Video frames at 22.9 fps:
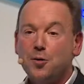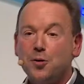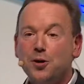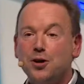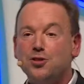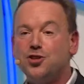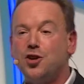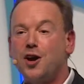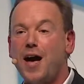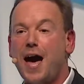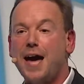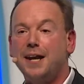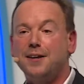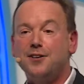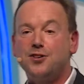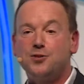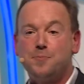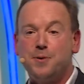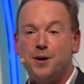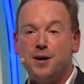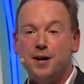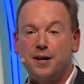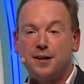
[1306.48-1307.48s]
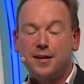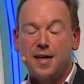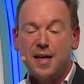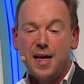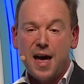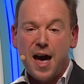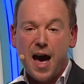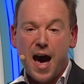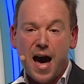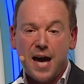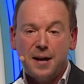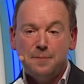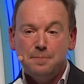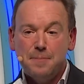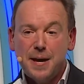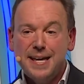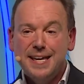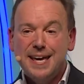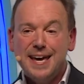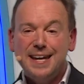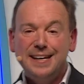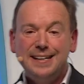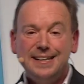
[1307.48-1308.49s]
or a Johannesburg and
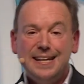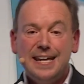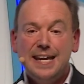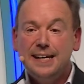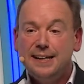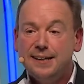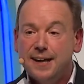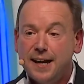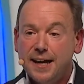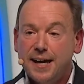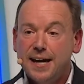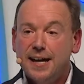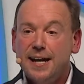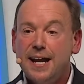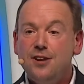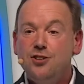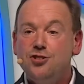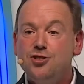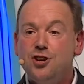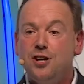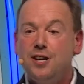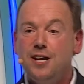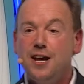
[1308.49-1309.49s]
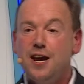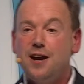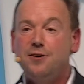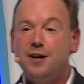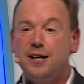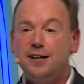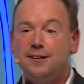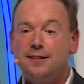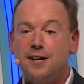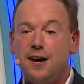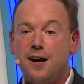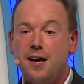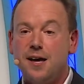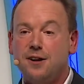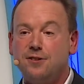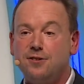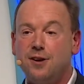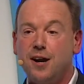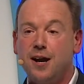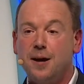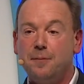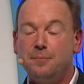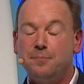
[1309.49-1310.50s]
make it neat like an engineering
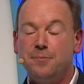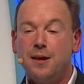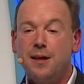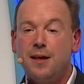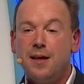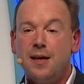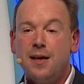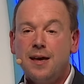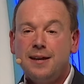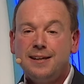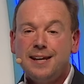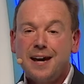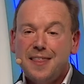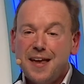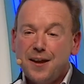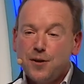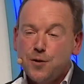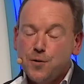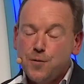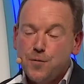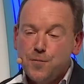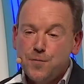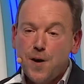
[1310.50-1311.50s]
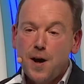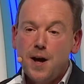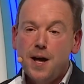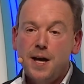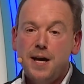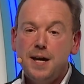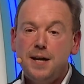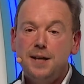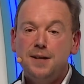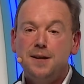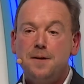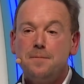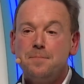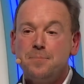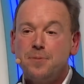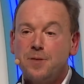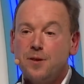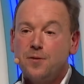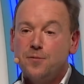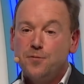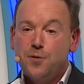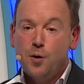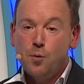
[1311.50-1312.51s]
diagram. Now that's fine
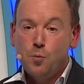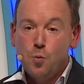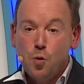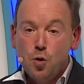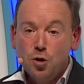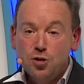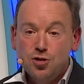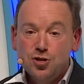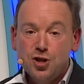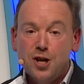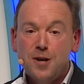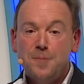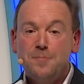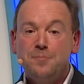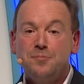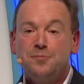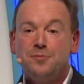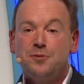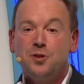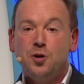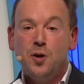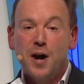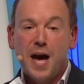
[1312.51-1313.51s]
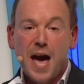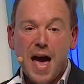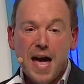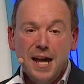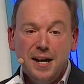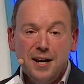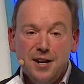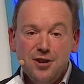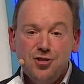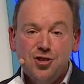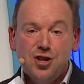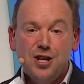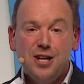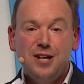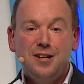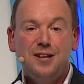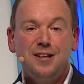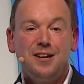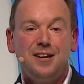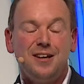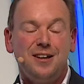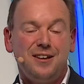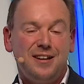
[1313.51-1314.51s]
for water or energy,
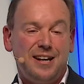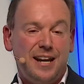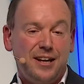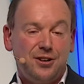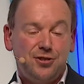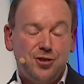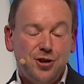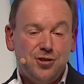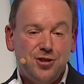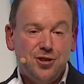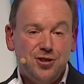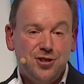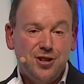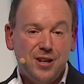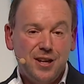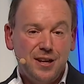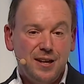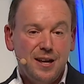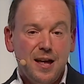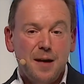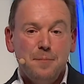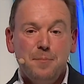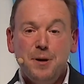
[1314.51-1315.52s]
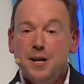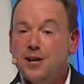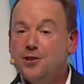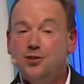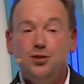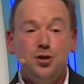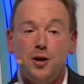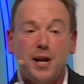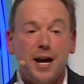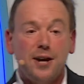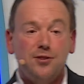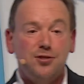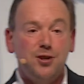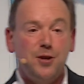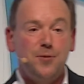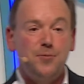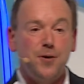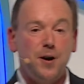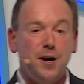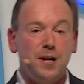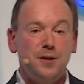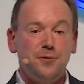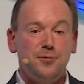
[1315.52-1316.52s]
electricity, but it's not actually
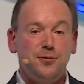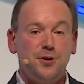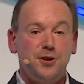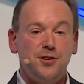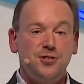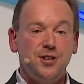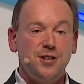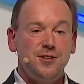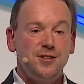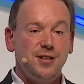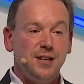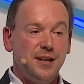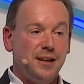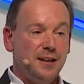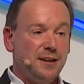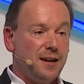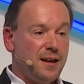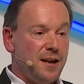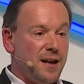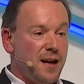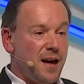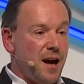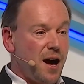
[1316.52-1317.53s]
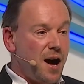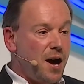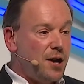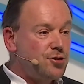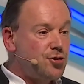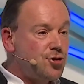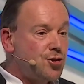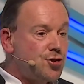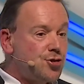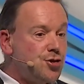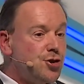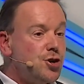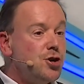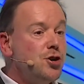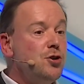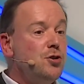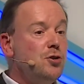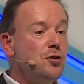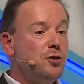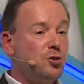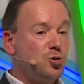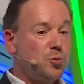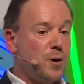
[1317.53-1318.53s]
fine for a city. A
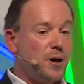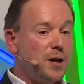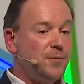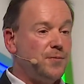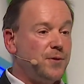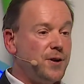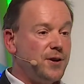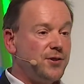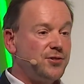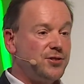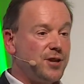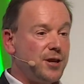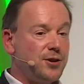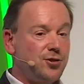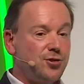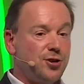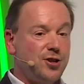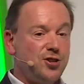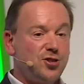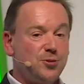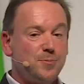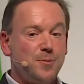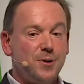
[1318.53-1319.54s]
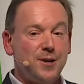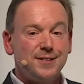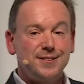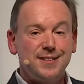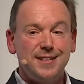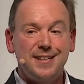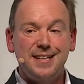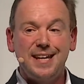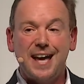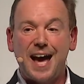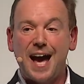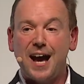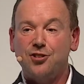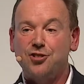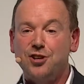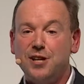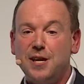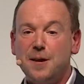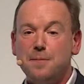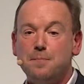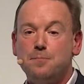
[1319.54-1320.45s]
true 21st century smart city actually